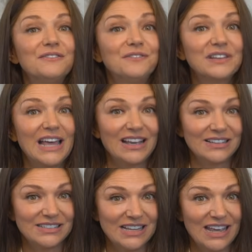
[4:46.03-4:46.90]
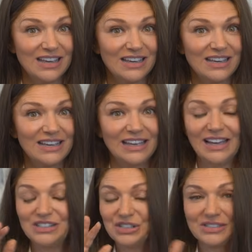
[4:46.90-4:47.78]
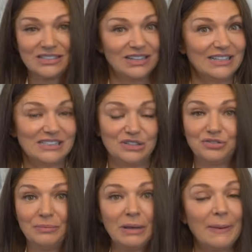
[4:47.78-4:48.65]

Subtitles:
flank steak and it's a dreamy